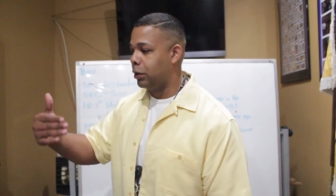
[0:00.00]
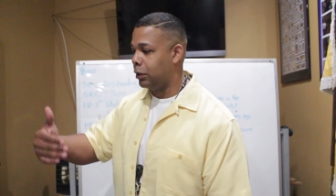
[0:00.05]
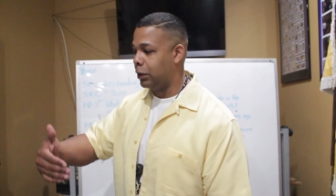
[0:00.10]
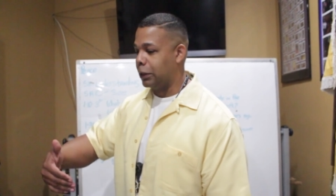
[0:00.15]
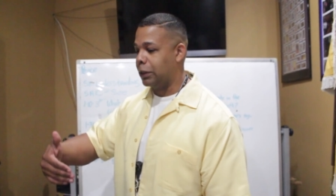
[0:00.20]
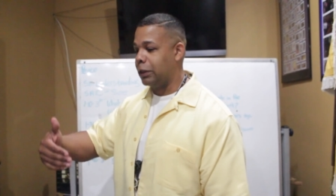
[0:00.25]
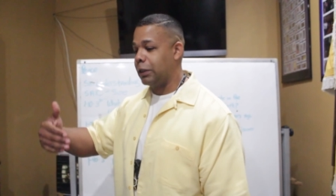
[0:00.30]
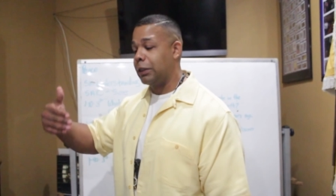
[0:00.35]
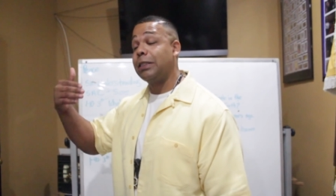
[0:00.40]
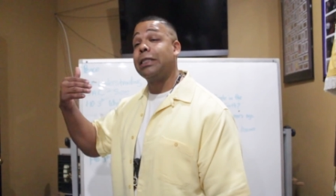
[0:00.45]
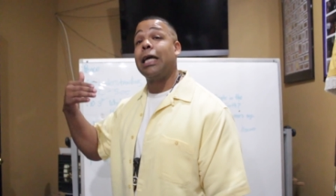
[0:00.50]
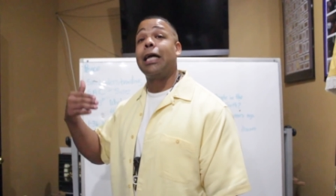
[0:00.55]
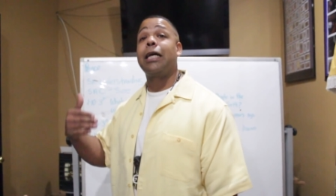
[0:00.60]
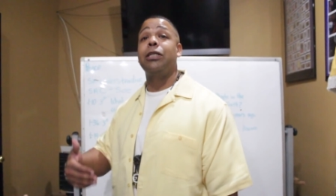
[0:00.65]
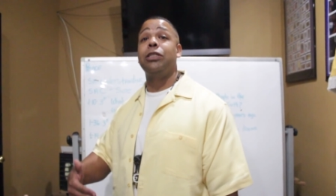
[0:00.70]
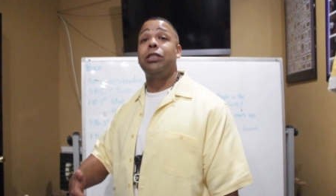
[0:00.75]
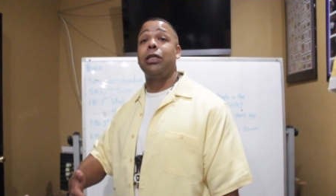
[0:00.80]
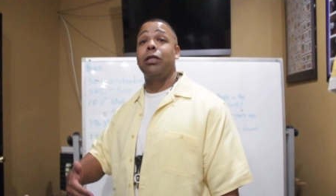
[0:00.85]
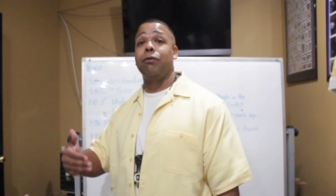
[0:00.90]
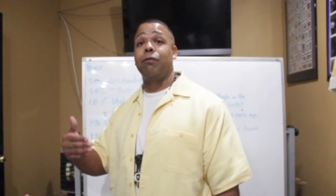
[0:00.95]
this is
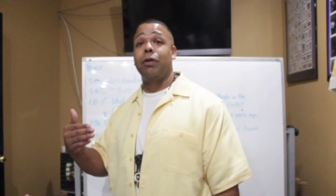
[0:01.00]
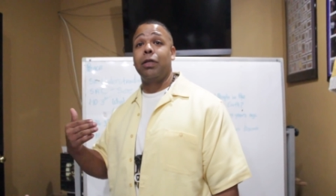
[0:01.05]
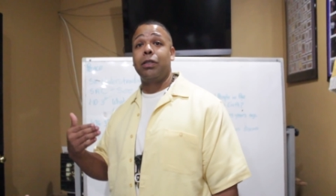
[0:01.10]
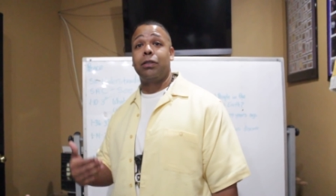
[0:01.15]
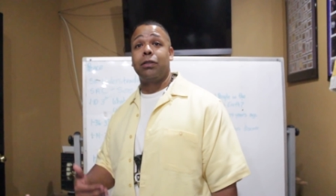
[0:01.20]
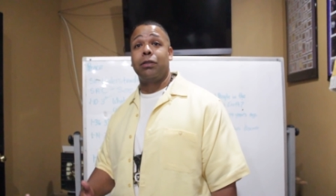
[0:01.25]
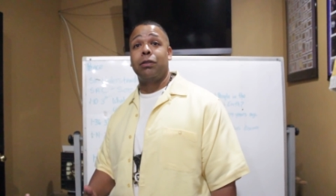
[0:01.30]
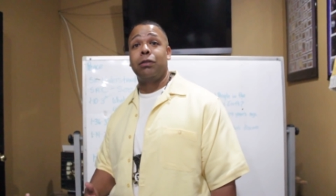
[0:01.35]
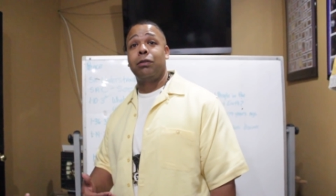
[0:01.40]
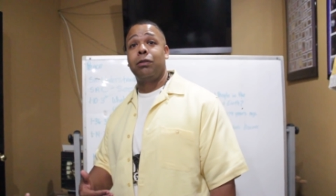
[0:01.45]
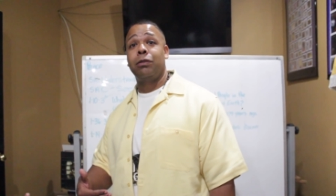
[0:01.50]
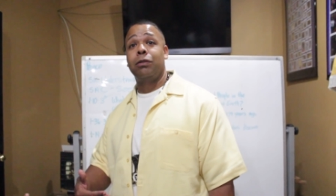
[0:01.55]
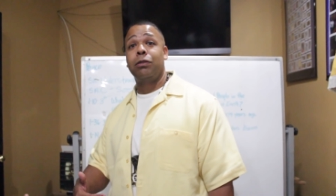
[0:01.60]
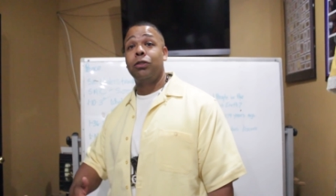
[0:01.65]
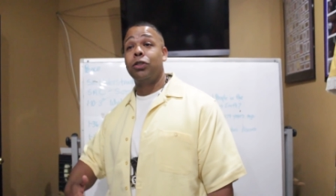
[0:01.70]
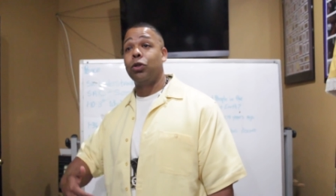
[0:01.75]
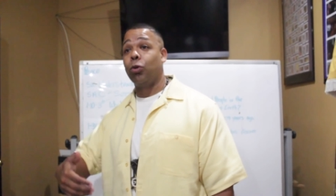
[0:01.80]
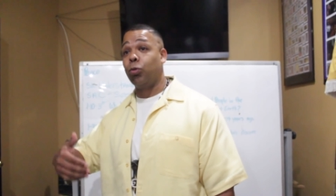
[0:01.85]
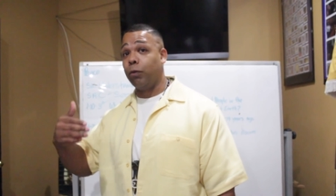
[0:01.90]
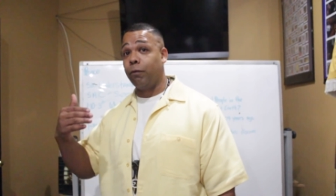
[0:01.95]
second generation.
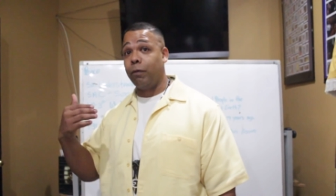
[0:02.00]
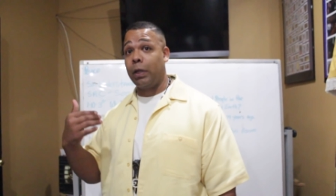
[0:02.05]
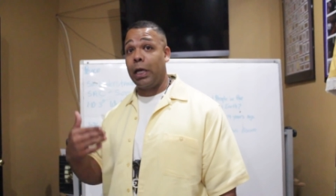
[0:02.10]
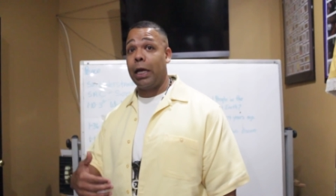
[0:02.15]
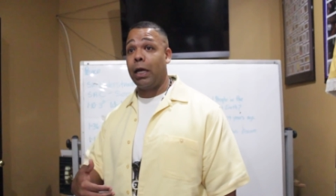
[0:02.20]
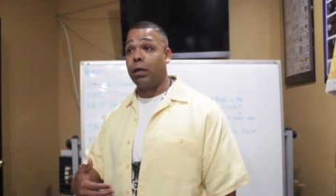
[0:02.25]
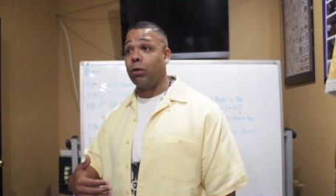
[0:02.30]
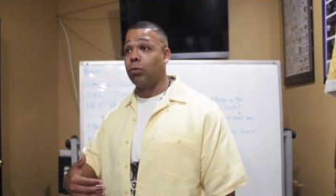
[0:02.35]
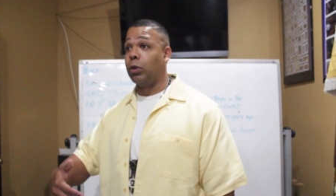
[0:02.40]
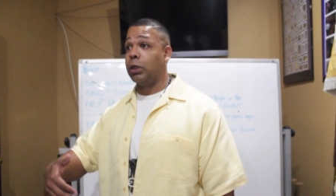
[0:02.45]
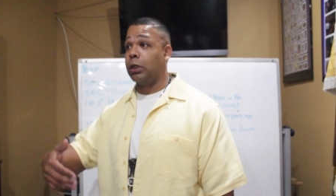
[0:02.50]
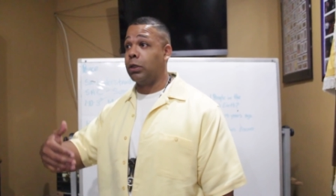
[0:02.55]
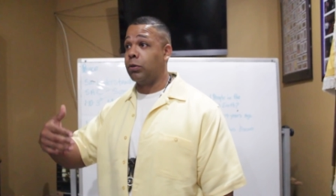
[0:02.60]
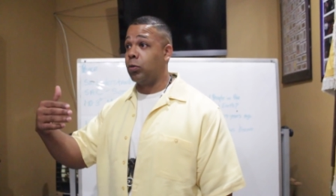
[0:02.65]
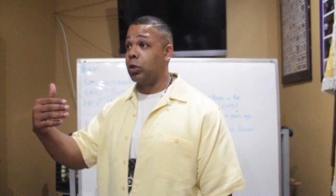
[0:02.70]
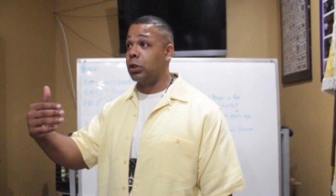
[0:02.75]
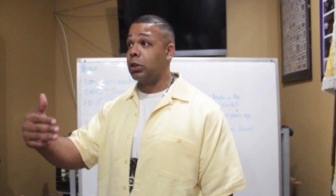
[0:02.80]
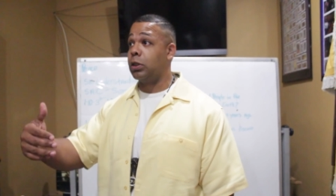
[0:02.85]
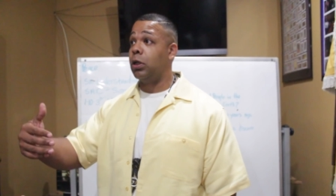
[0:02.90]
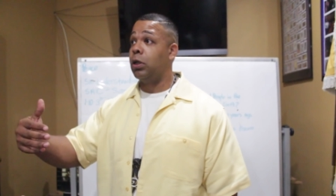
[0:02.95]
So with that, when it
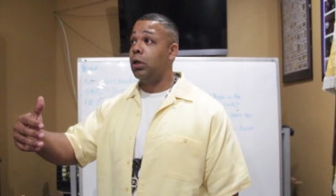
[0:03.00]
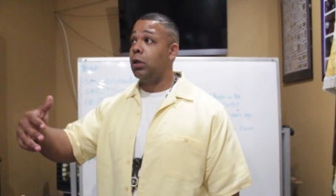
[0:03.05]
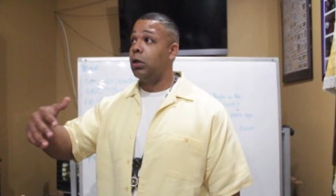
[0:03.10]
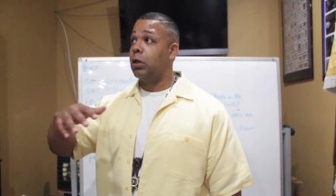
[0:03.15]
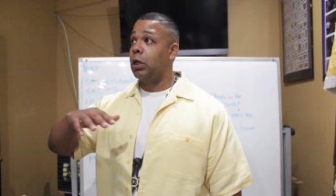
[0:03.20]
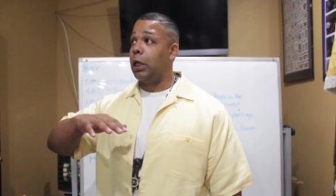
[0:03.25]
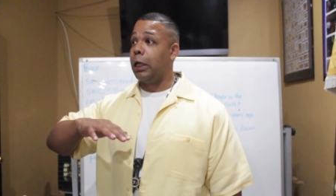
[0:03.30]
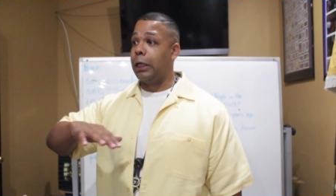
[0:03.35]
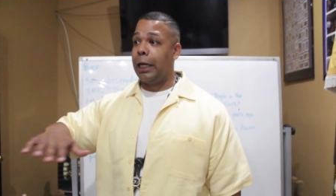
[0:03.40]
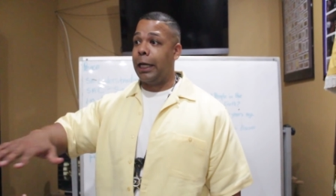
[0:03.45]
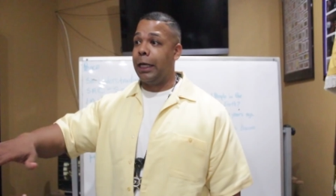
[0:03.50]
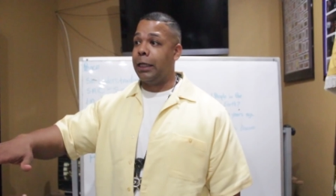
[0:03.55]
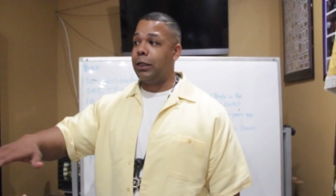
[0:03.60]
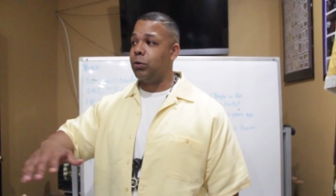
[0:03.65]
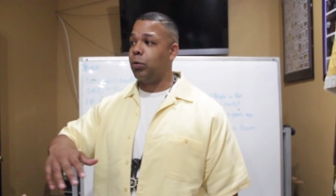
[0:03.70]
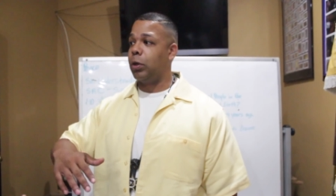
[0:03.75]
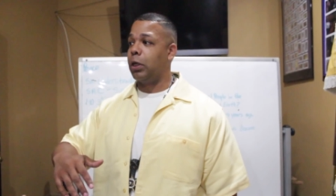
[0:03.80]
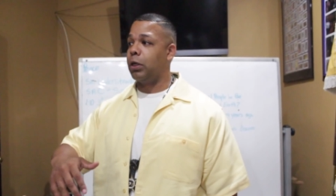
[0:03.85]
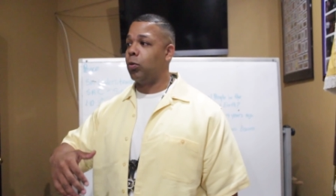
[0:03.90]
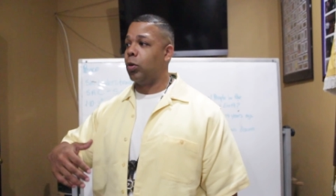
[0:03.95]
was in the
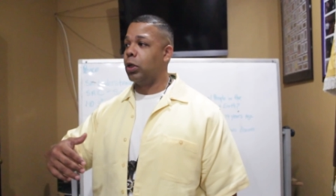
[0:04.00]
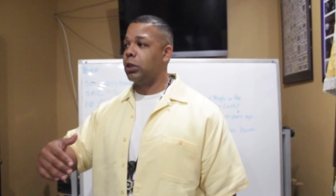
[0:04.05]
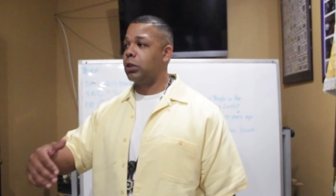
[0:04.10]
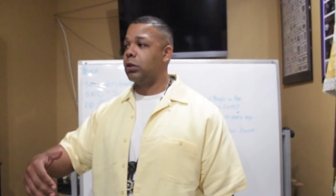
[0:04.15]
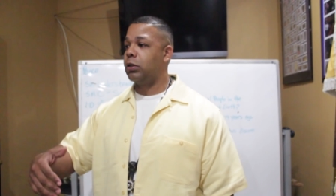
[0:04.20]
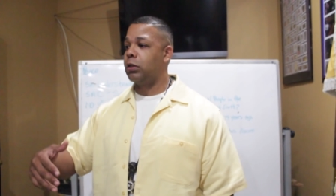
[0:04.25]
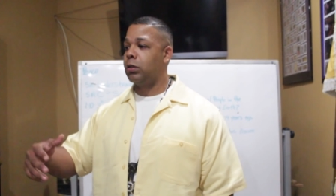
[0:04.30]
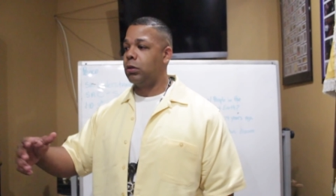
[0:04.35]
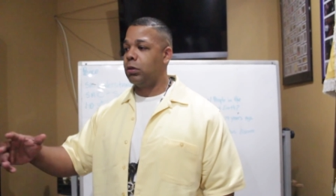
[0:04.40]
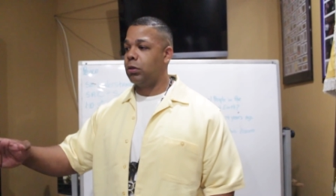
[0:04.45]
80s where it was